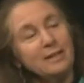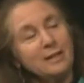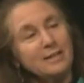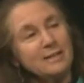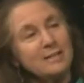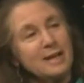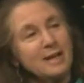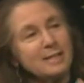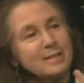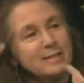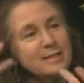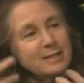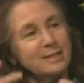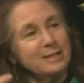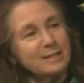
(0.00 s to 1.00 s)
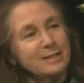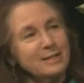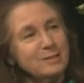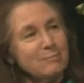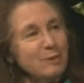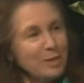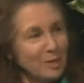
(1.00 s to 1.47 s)
is asking to
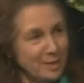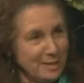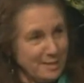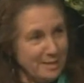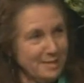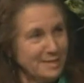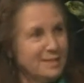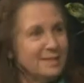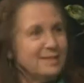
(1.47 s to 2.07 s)
be guided,